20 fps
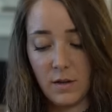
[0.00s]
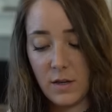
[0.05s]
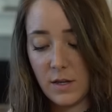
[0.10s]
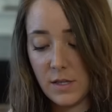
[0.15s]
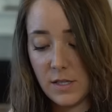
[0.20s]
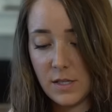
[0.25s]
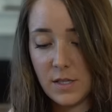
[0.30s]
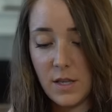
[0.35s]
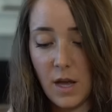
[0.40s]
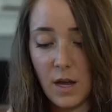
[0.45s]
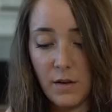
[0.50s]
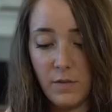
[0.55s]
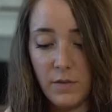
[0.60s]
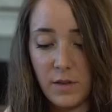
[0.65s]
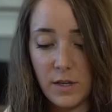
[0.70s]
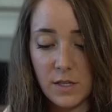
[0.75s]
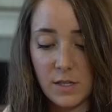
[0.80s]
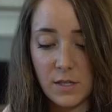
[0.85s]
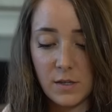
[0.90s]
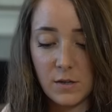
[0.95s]
because none of
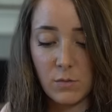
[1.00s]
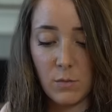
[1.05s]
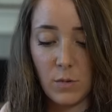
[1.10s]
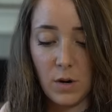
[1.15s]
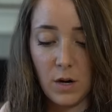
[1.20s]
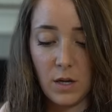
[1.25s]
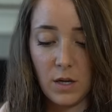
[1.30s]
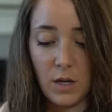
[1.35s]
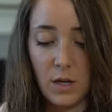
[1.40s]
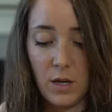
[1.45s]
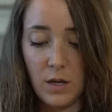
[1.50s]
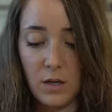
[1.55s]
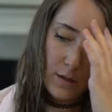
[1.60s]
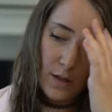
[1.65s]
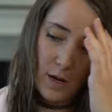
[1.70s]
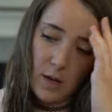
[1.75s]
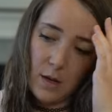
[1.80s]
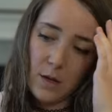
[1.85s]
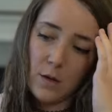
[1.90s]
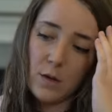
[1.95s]
this is working.
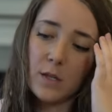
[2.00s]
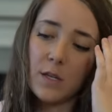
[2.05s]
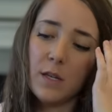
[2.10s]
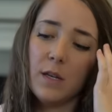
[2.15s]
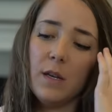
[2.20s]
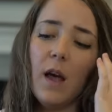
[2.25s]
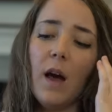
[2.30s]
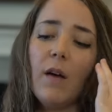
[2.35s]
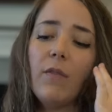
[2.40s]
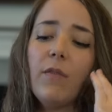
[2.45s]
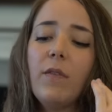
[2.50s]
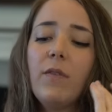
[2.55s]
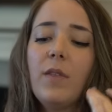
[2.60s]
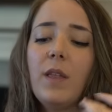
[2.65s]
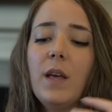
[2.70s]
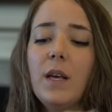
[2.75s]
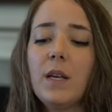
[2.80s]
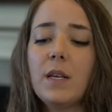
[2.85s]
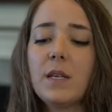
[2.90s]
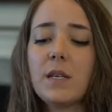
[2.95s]
Did I use enough of
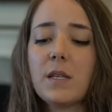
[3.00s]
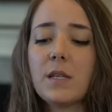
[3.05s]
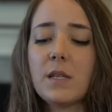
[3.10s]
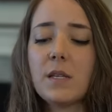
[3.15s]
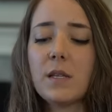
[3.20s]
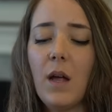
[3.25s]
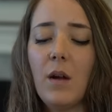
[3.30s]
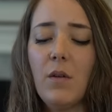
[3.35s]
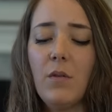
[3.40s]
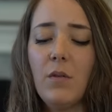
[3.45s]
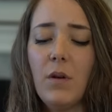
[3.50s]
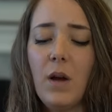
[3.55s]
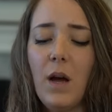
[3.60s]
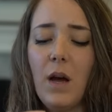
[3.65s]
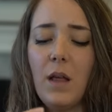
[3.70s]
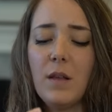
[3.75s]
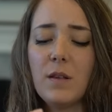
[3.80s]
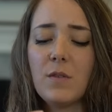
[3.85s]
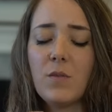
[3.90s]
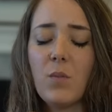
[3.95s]
this? I don't know
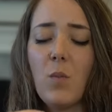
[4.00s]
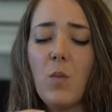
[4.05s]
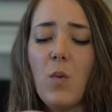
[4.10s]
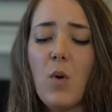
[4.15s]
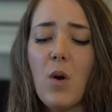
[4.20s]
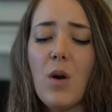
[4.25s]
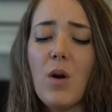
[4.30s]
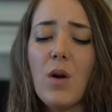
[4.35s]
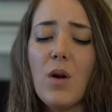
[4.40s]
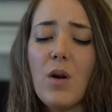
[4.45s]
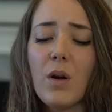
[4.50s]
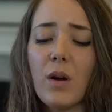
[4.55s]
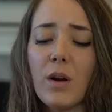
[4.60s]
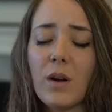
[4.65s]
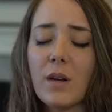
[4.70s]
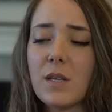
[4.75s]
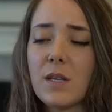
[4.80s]
how this works.